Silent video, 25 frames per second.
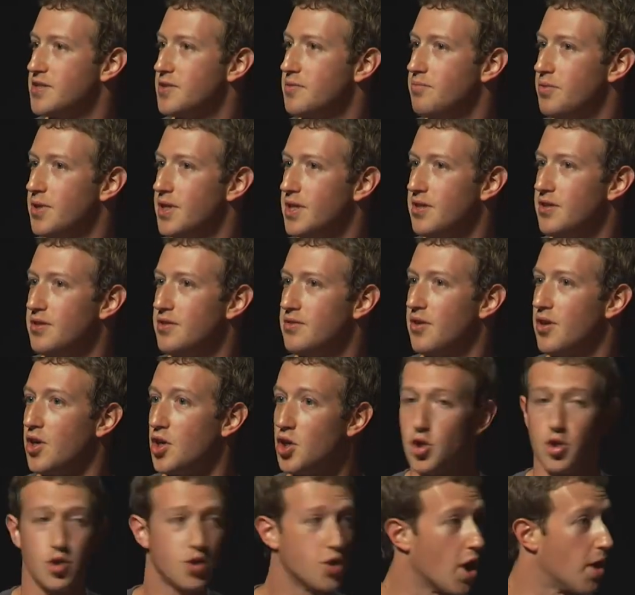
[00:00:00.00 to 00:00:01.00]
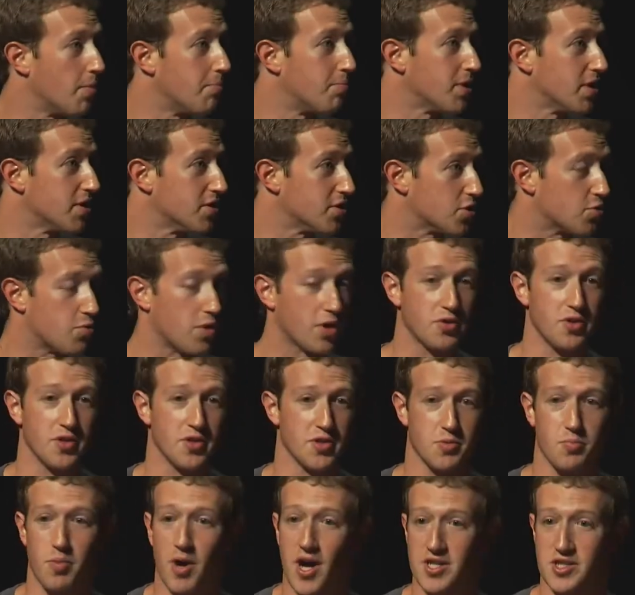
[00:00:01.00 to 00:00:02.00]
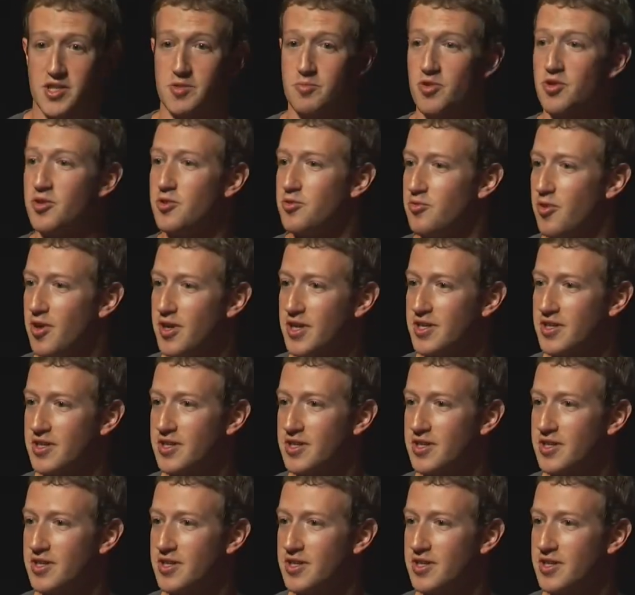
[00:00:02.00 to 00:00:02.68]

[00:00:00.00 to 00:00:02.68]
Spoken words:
to be a good company as quickly as possible, right?